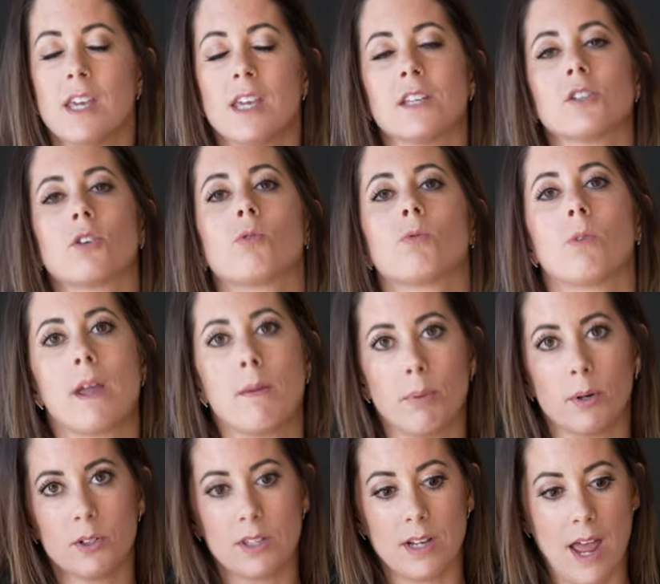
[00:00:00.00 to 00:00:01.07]
He has a great
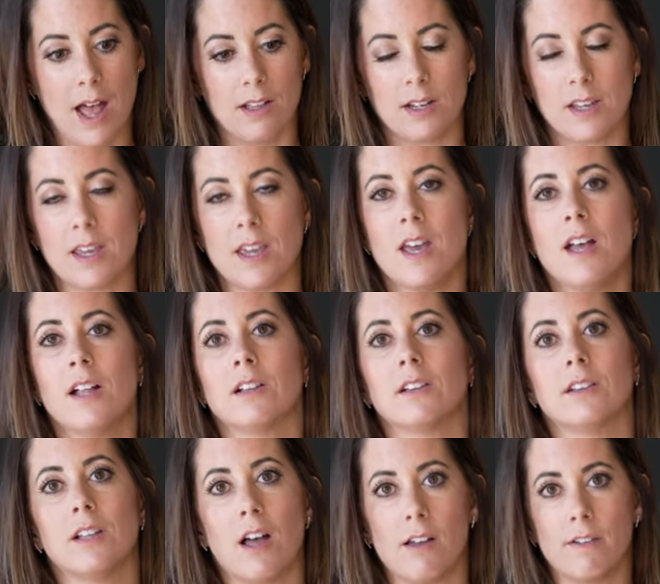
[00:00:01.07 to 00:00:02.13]
personality,
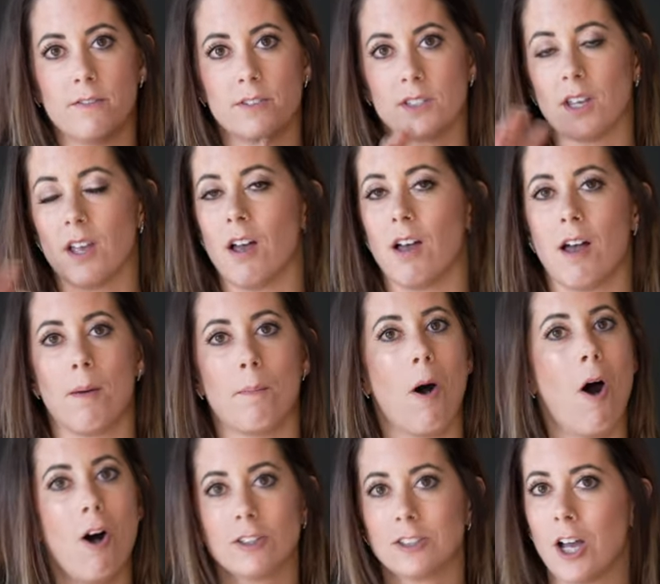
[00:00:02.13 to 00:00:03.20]
loves um,
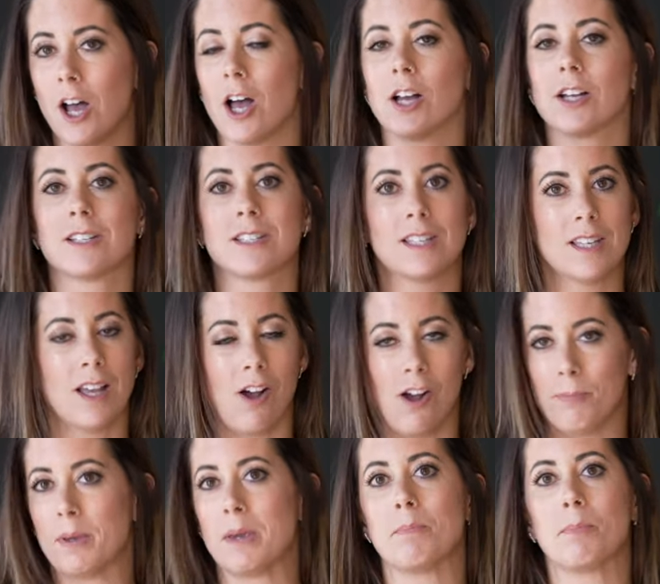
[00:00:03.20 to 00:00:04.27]
all dogs,
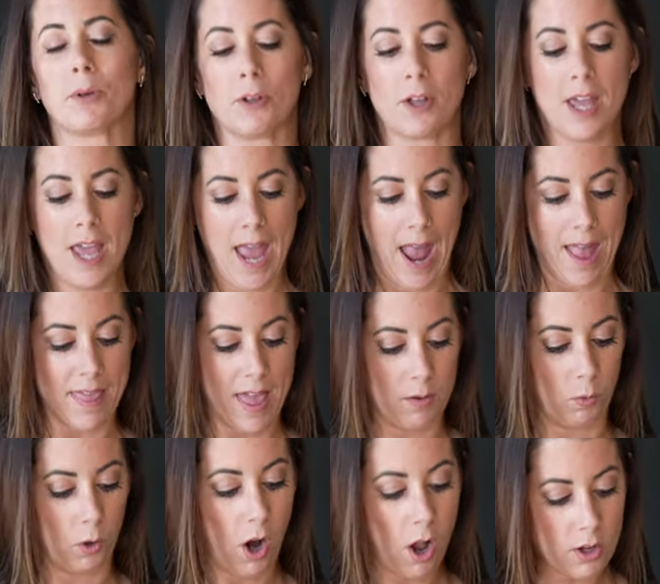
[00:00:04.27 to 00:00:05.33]
all people. And
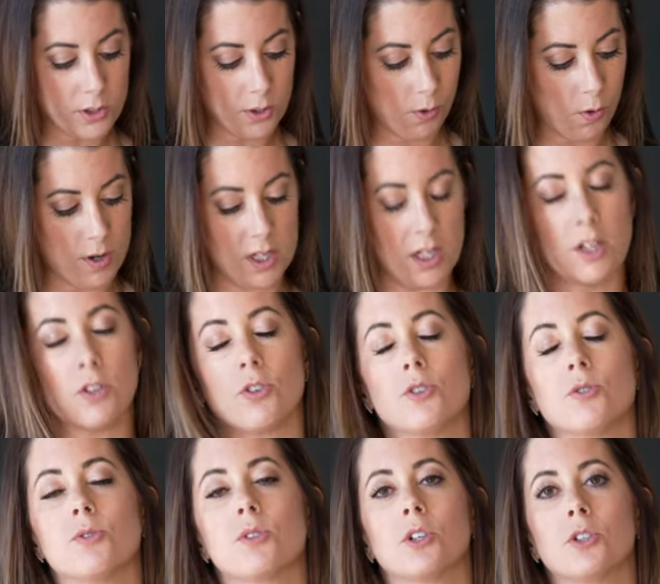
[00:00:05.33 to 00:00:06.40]
then we're also going to
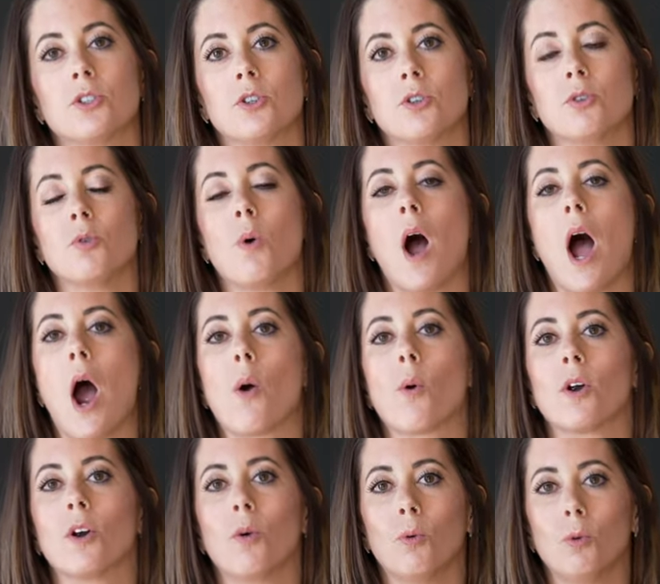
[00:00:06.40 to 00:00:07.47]
introduce her to
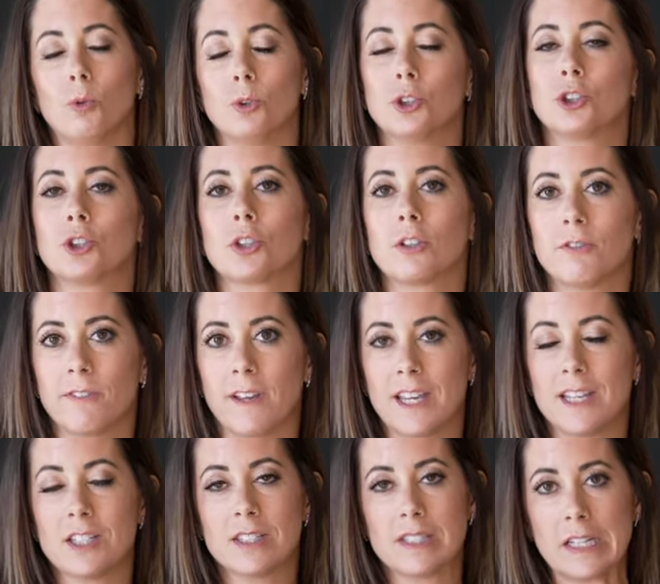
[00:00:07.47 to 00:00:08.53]
our old sugar
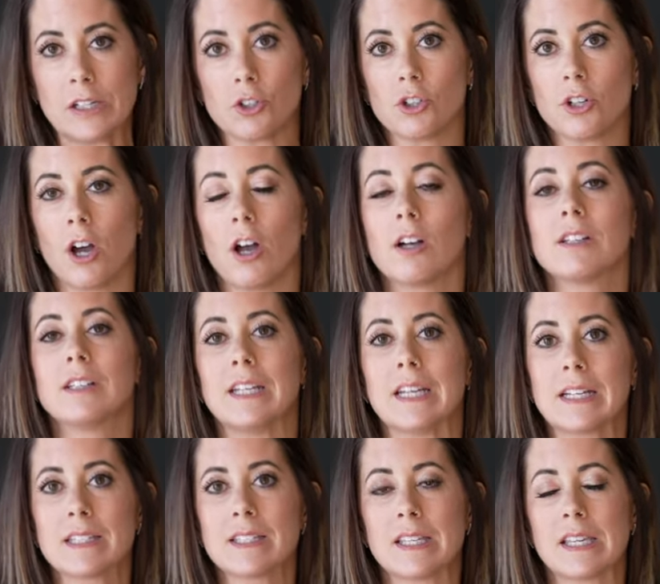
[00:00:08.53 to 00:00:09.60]
face senior dog,
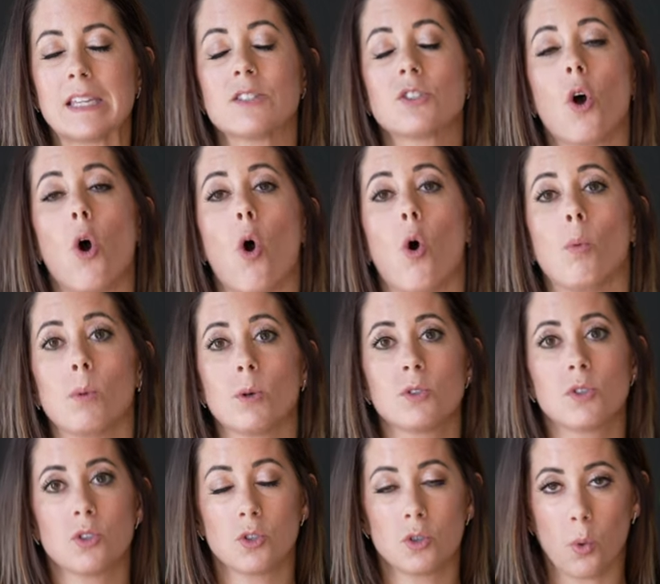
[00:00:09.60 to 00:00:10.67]
Nix. He's
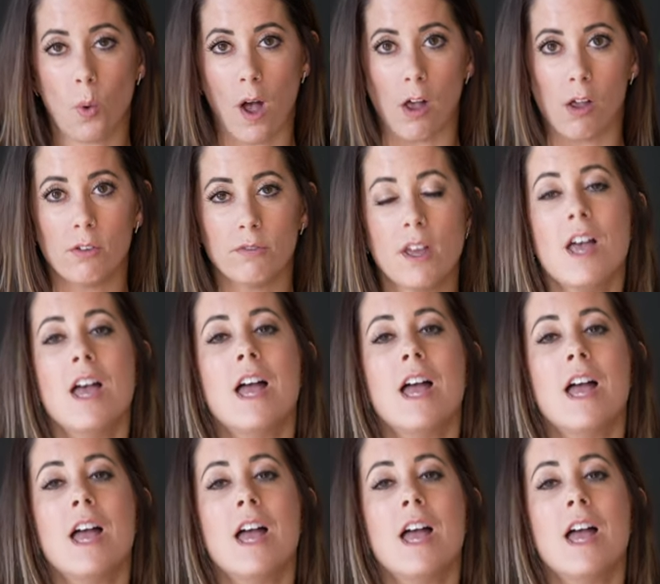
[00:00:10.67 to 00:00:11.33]
almost 12,